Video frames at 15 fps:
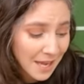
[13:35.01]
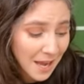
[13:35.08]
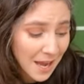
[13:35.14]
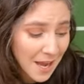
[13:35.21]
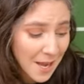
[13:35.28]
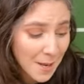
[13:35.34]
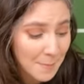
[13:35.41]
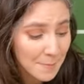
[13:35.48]

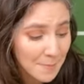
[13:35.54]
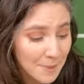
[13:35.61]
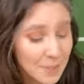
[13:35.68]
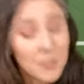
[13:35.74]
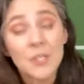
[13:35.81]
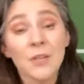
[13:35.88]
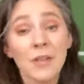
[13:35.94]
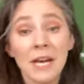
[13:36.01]
um,
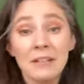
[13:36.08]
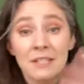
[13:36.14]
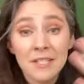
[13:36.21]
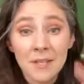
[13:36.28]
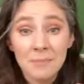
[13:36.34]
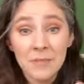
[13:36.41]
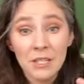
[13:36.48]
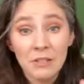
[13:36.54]
so that
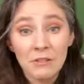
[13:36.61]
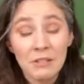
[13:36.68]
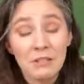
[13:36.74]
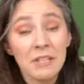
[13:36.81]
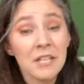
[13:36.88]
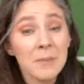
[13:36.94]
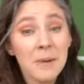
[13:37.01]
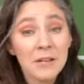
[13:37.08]
is something you
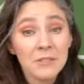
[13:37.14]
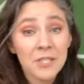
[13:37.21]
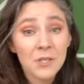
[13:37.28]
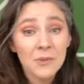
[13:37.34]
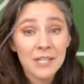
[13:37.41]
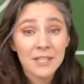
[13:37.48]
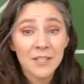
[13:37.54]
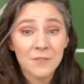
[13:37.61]
could think about
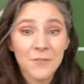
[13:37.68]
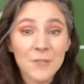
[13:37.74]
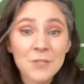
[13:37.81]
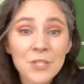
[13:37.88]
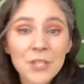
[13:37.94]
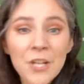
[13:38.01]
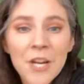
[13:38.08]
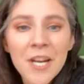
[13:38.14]
doing in the
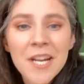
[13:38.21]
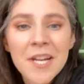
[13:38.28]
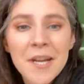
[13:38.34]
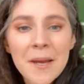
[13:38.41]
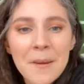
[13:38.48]
future.